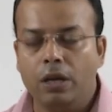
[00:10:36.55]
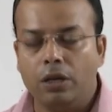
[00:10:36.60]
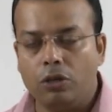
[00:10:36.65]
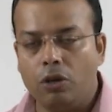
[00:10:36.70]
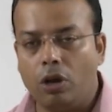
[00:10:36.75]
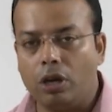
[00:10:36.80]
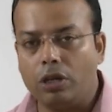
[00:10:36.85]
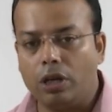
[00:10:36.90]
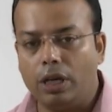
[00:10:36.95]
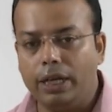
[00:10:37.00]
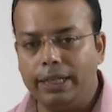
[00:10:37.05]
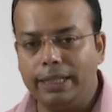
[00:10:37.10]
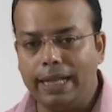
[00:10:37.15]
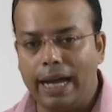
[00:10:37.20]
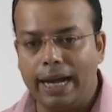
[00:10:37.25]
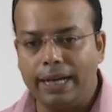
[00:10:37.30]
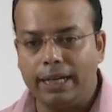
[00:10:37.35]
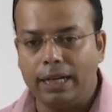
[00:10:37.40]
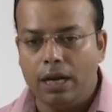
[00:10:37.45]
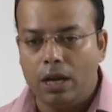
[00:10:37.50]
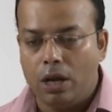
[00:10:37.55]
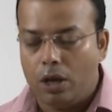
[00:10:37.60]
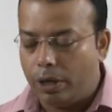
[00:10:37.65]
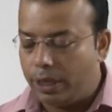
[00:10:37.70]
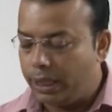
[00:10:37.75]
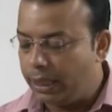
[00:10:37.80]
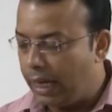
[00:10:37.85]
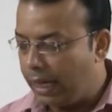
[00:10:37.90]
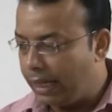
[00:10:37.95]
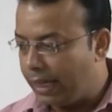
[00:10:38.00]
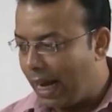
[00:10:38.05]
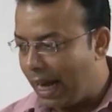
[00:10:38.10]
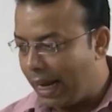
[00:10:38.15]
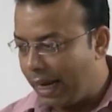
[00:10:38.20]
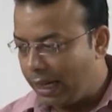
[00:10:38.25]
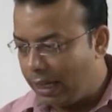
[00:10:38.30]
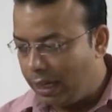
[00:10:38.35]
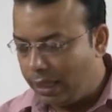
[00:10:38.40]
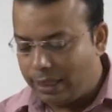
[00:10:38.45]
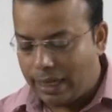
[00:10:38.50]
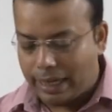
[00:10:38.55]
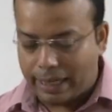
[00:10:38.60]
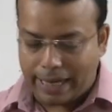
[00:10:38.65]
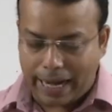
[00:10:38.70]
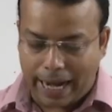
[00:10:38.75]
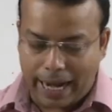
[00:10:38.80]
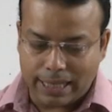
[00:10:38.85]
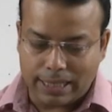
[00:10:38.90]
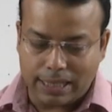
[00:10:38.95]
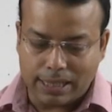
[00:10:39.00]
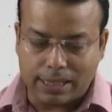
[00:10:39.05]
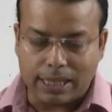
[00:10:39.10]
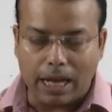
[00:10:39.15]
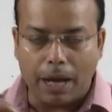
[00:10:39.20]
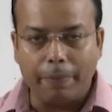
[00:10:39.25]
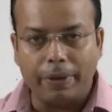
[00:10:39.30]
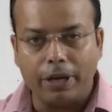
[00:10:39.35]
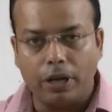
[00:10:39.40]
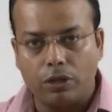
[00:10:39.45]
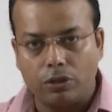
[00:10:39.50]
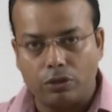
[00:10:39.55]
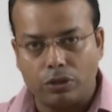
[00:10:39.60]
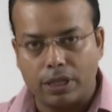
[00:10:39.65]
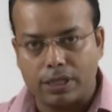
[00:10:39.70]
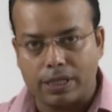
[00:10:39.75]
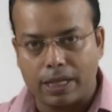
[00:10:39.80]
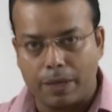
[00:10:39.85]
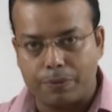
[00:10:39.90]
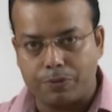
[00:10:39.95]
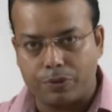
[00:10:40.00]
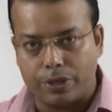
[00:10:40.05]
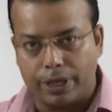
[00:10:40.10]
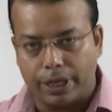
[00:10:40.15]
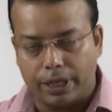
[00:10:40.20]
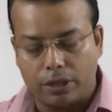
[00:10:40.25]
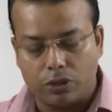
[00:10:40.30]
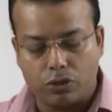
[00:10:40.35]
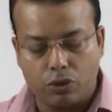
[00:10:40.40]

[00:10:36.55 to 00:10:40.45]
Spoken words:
Not only that, directly the gas is coming onto the substrate.